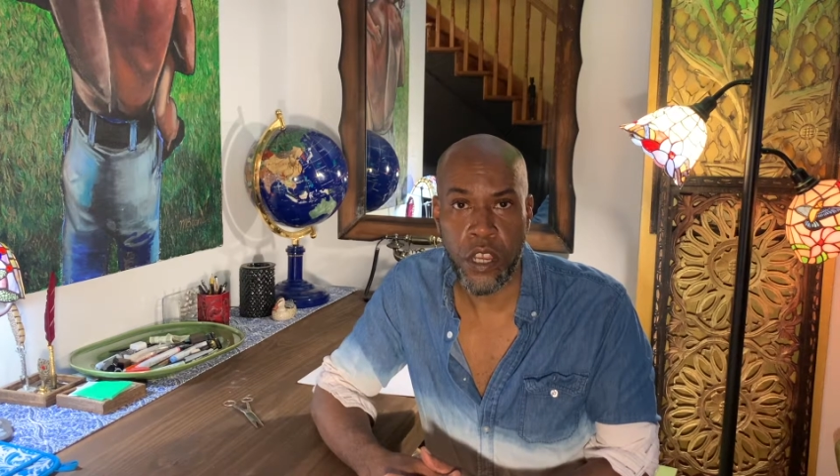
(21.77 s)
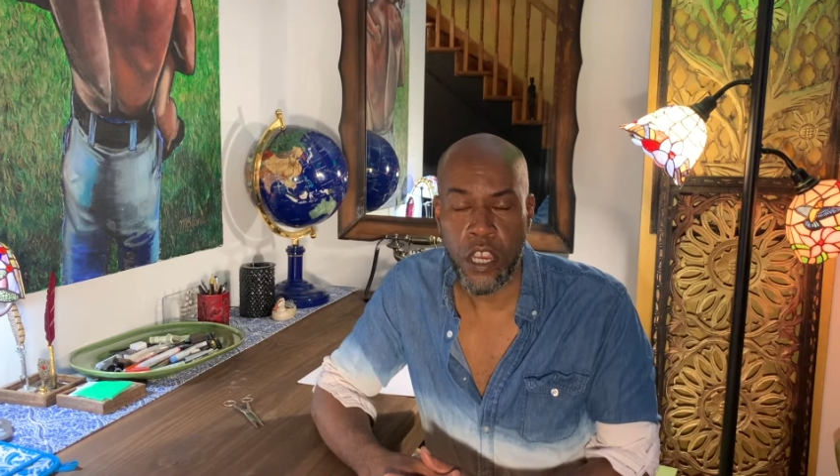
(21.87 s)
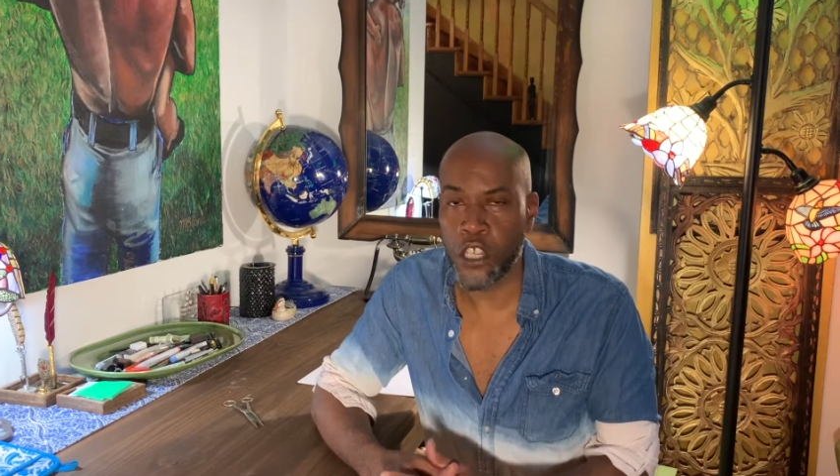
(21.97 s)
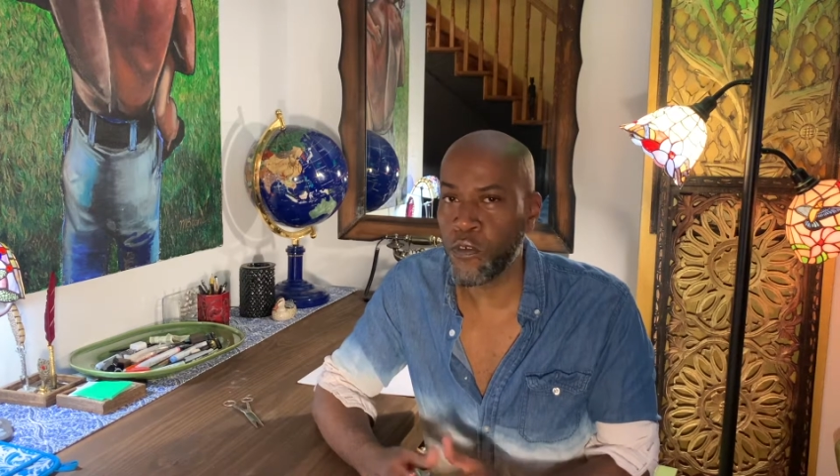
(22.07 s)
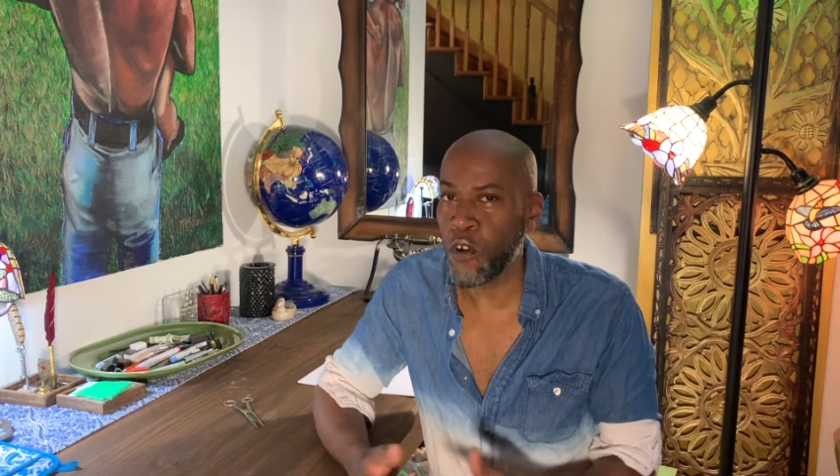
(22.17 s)

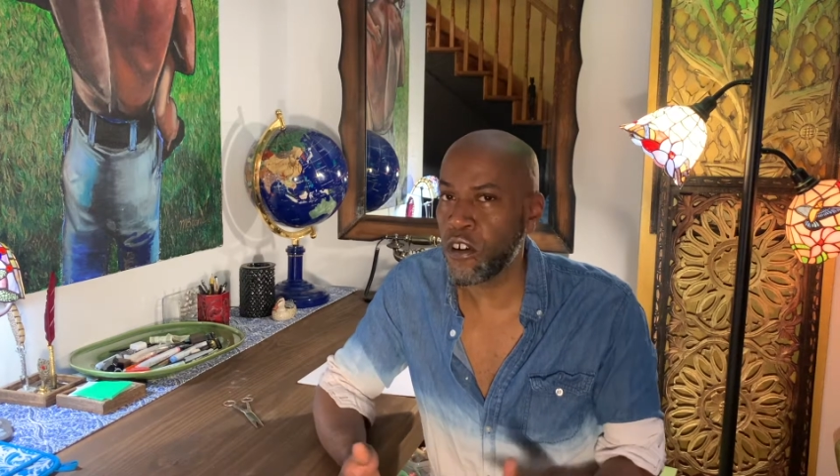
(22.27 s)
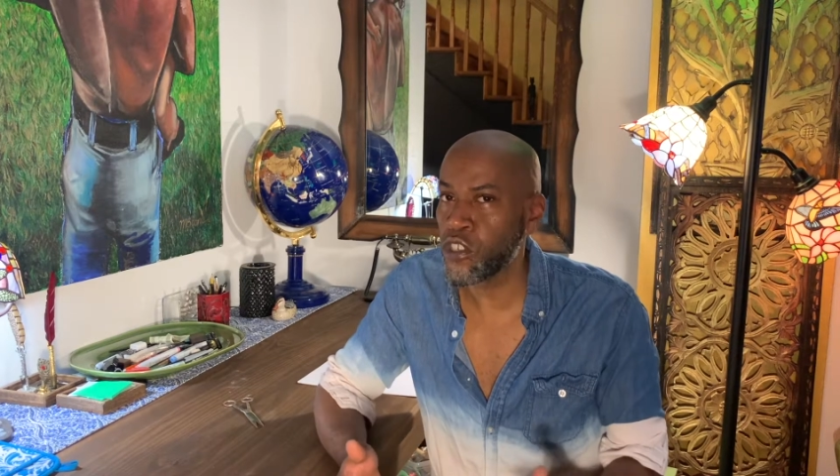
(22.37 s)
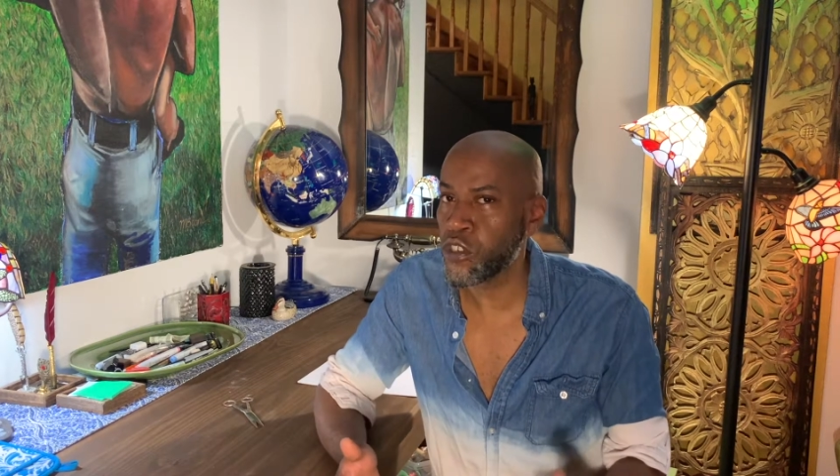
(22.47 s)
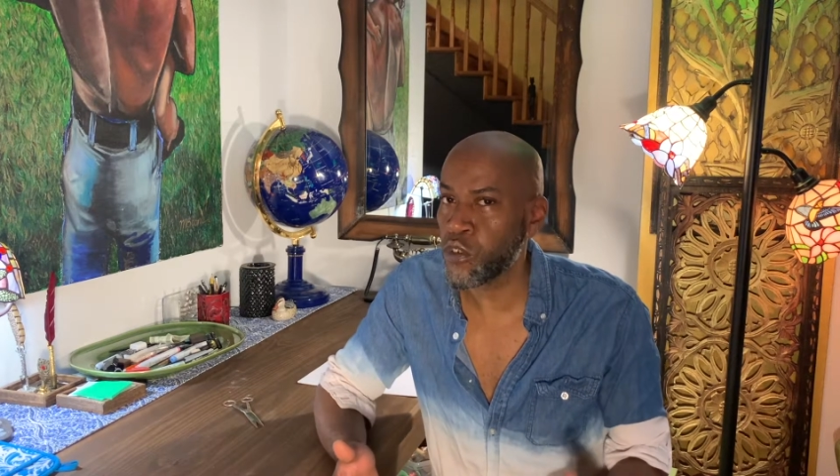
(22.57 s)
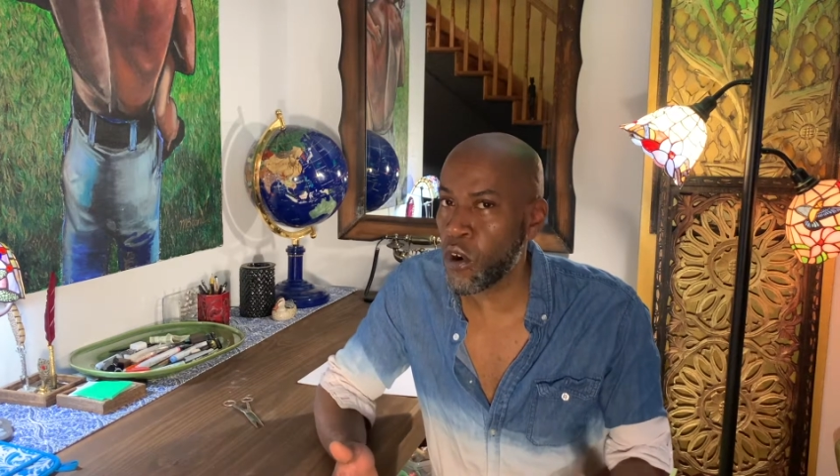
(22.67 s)
As far
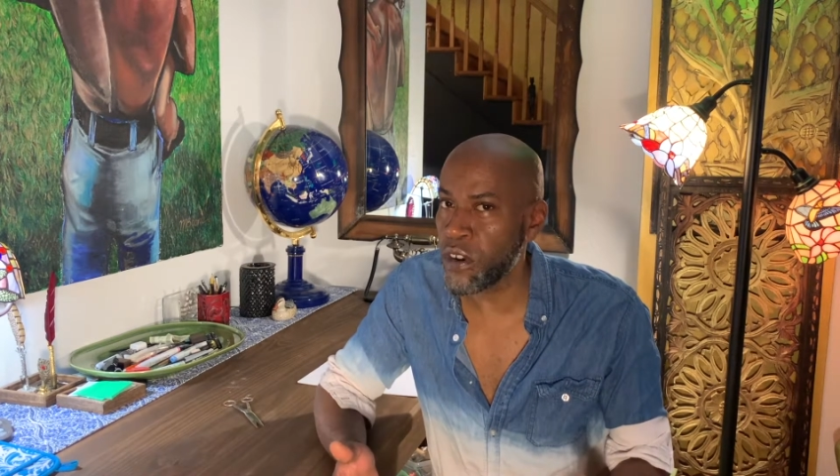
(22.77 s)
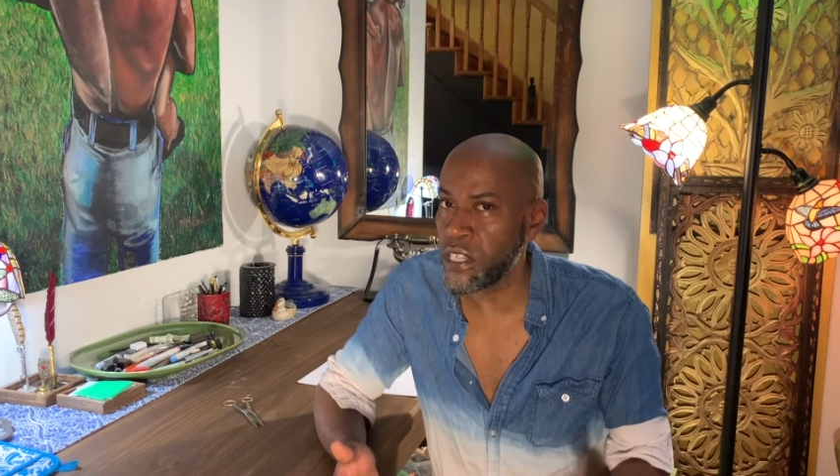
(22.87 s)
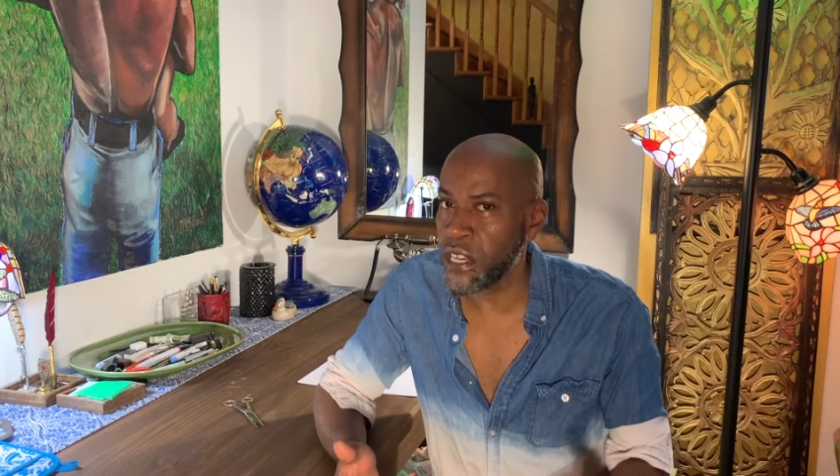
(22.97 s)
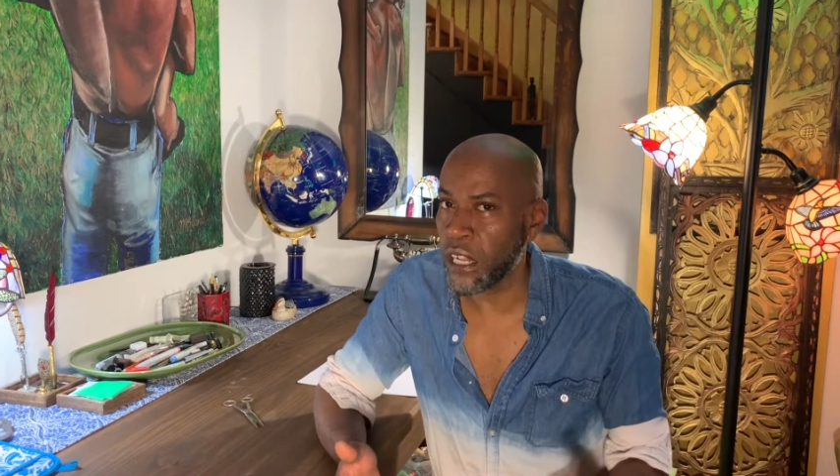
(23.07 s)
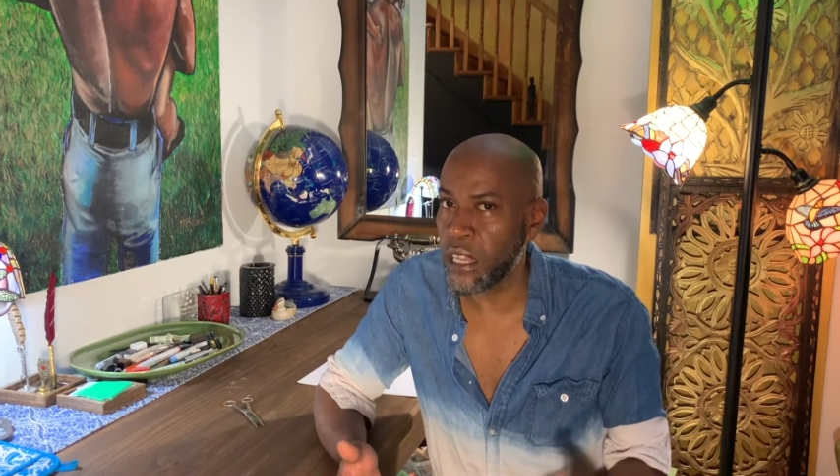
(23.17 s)
as
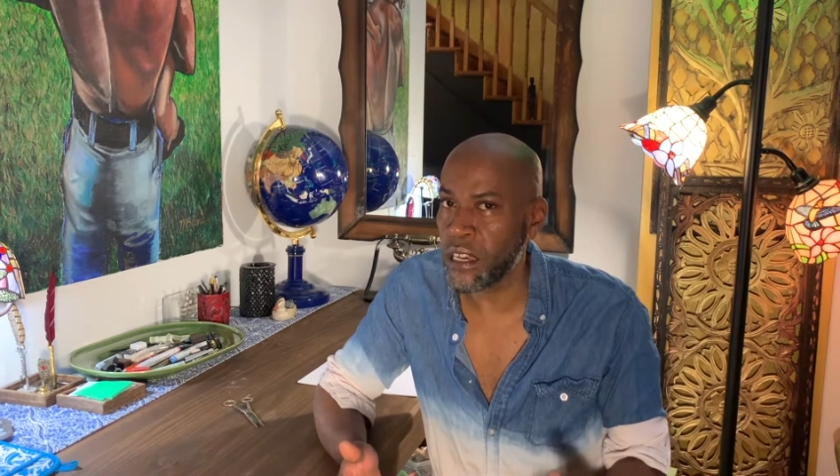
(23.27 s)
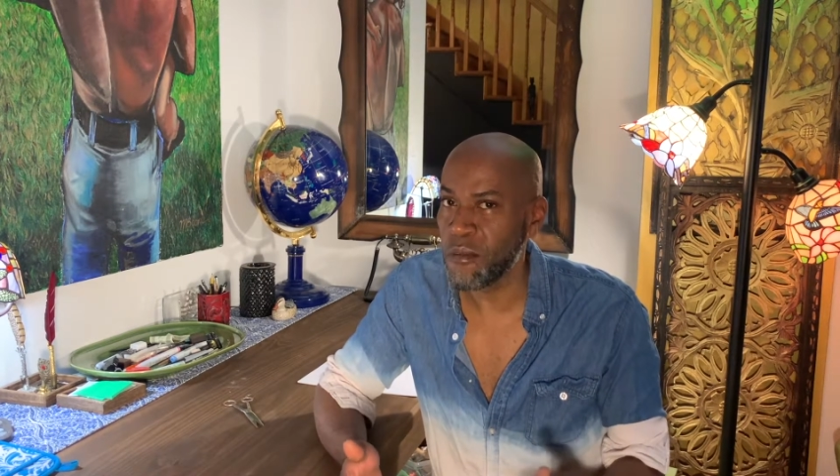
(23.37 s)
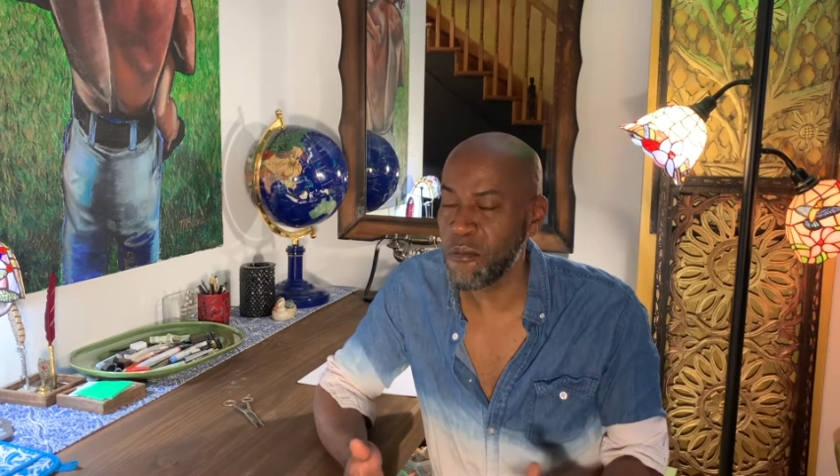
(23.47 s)
storytelling,